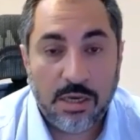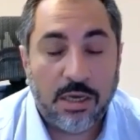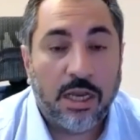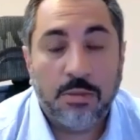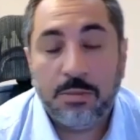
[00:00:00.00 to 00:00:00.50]

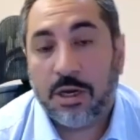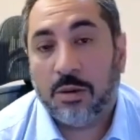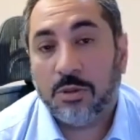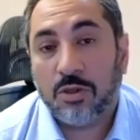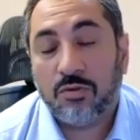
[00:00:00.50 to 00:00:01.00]
And it
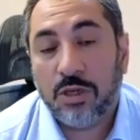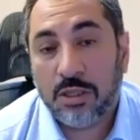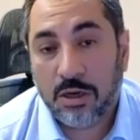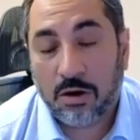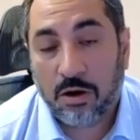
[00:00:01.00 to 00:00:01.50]
becomes
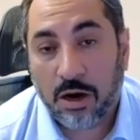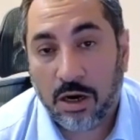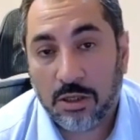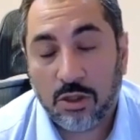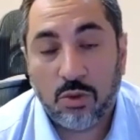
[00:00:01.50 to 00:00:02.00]
really
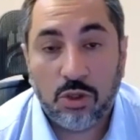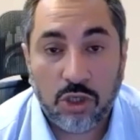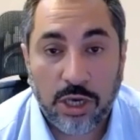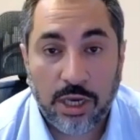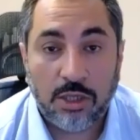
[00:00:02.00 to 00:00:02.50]
hard to
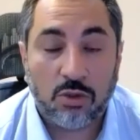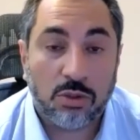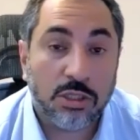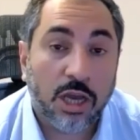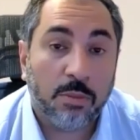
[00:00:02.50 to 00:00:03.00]
change or
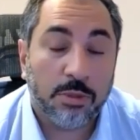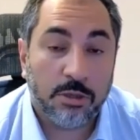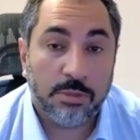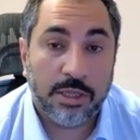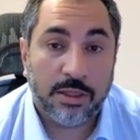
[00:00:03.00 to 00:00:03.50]

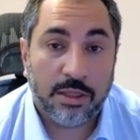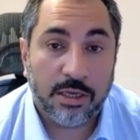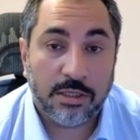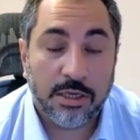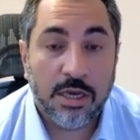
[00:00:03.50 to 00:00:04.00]
supplement this,